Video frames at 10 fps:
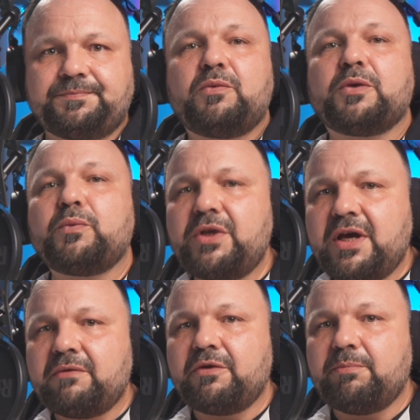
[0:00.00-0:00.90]
What would,
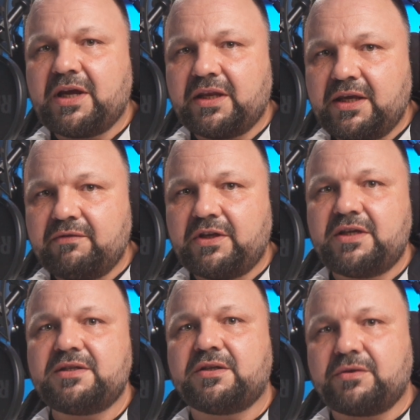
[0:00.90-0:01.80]
however, make it even
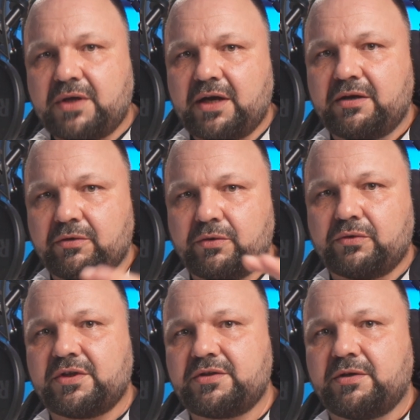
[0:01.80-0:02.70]
easier to carry the
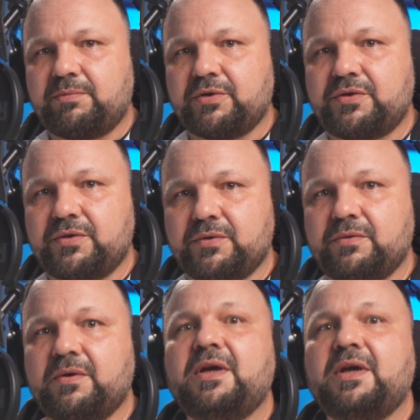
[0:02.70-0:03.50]
Rodecastr Pro II